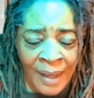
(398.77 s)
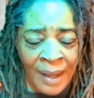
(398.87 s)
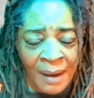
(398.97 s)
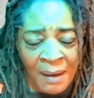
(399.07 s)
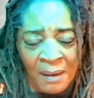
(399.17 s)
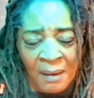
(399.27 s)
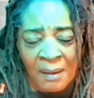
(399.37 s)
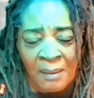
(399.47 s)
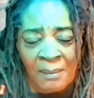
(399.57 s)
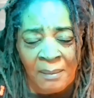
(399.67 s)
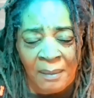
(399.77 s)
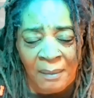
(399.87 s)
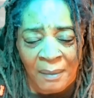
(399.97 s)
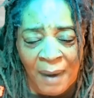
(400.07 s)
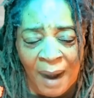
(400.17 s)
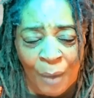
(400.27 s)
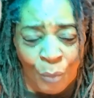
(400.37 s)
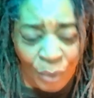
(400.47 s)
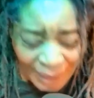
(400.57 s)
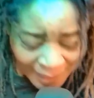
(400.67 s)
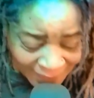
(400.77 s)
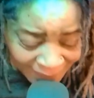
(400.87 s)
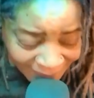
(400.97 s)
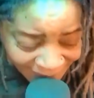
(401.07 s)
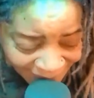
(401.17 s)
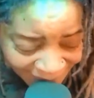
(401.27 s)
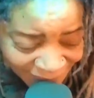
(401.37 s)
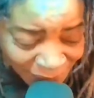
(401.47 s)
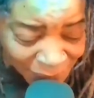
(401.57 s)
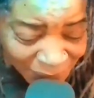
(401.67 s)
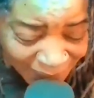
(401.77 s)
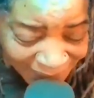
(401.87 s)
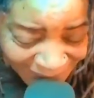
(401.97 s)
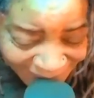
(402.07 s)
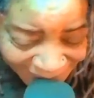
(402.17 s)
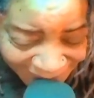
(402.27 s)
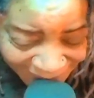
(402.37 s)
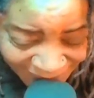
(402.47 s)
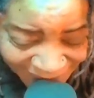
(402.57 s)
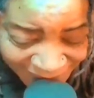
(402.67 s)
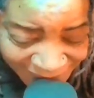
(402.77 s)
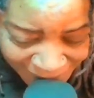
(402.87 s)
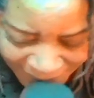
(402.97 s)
Um, I really like Daryl Gates is um uh,